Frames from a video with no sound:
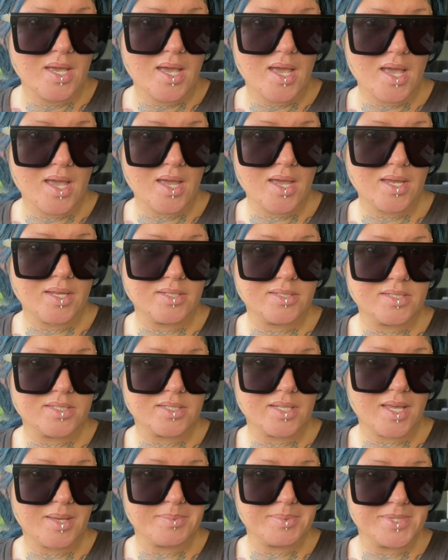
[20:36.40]
And
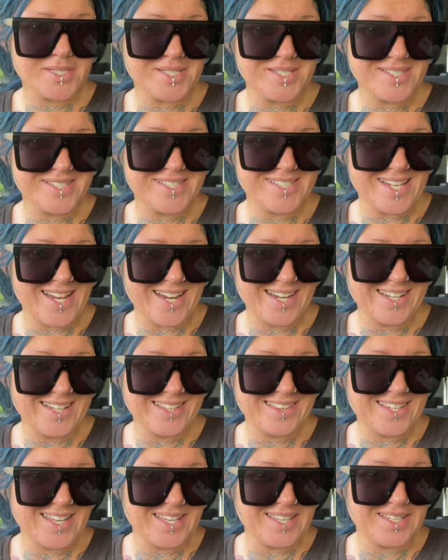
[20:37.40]
Epps didn't say
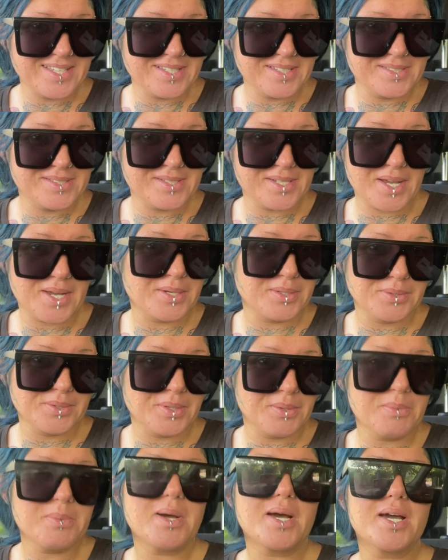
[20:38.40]
anything because I don't
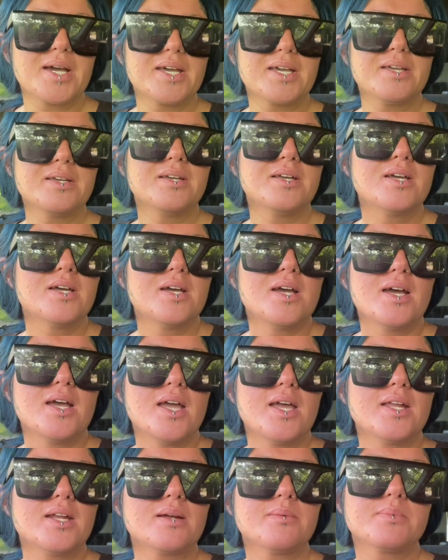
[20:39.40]
know why.
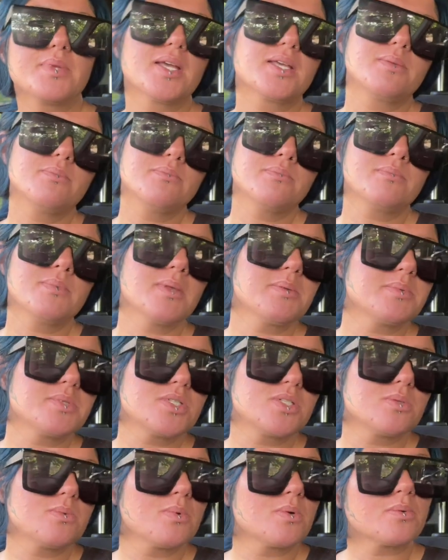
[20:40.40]
And I'm like, hmm, maybe
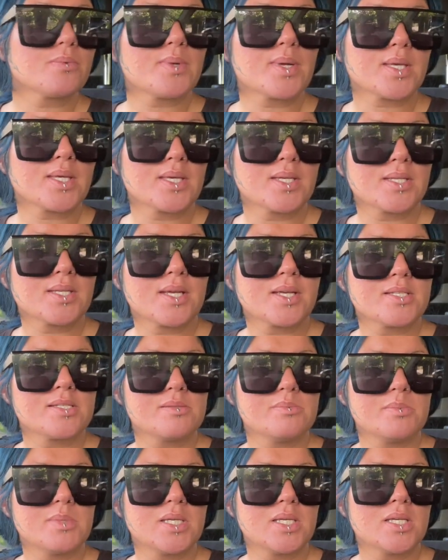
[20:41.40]
she won't
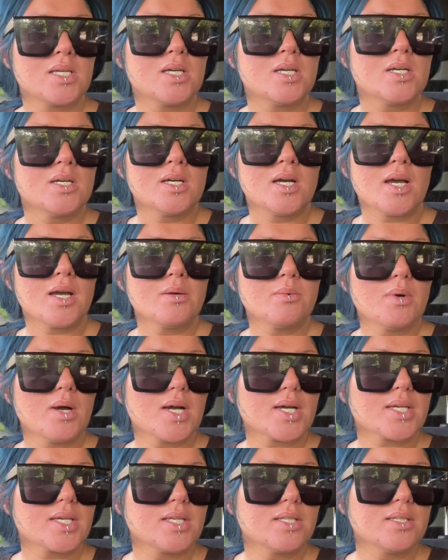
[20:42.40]
recognize me. I
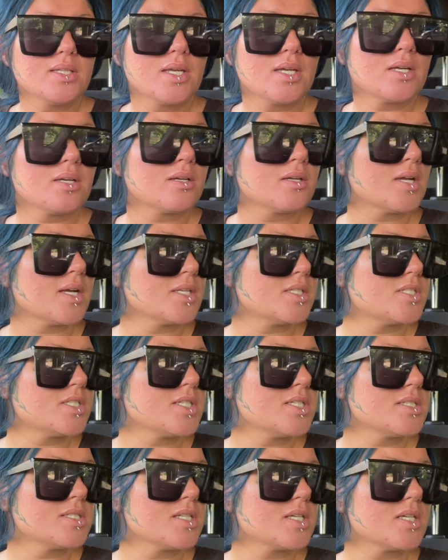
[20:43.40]
walk in there and
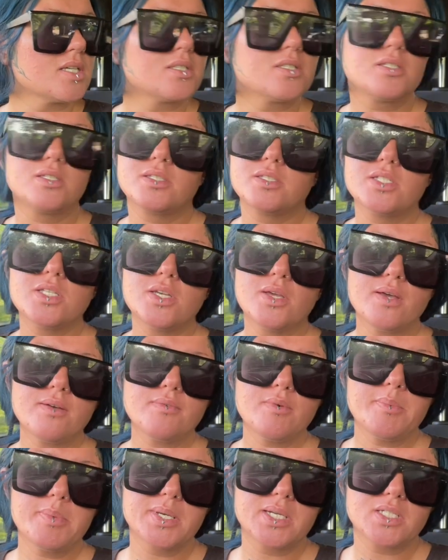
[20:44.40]
she's like, do you
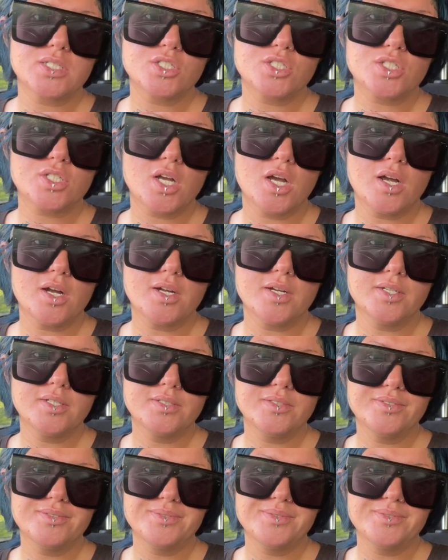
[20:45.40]
have a punch card?